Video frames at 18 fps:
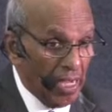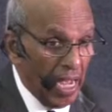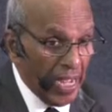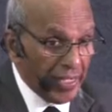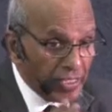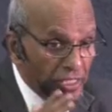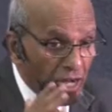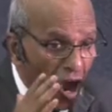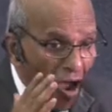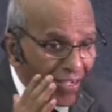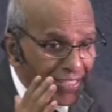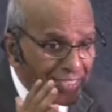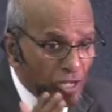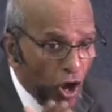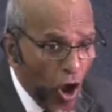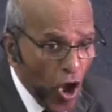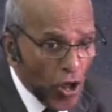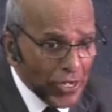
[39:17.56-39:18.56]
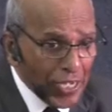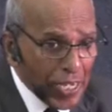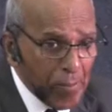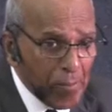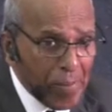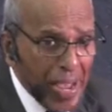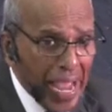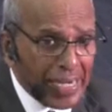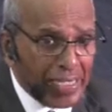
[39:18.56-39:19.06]
And God called
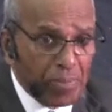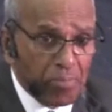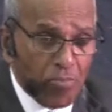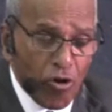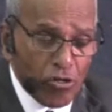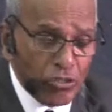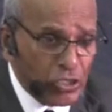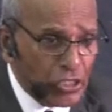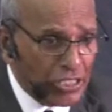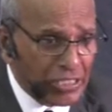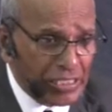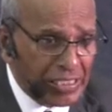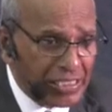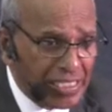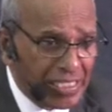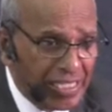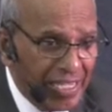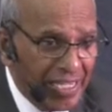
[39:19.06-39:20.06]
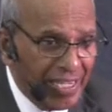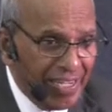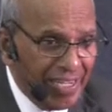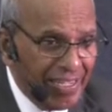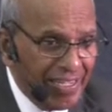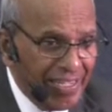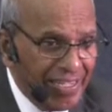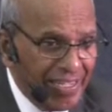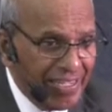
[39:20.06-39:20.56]
him back, Moses,
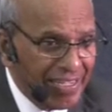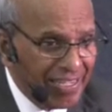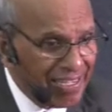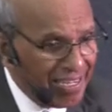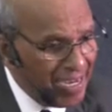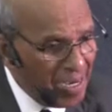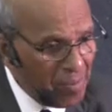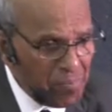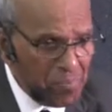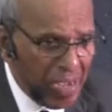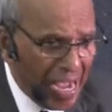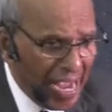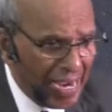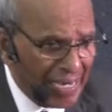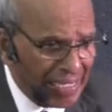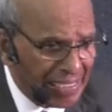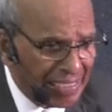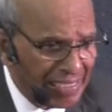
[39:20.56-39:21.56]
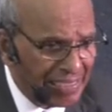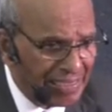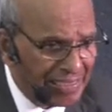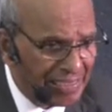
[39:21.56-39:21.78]
come back.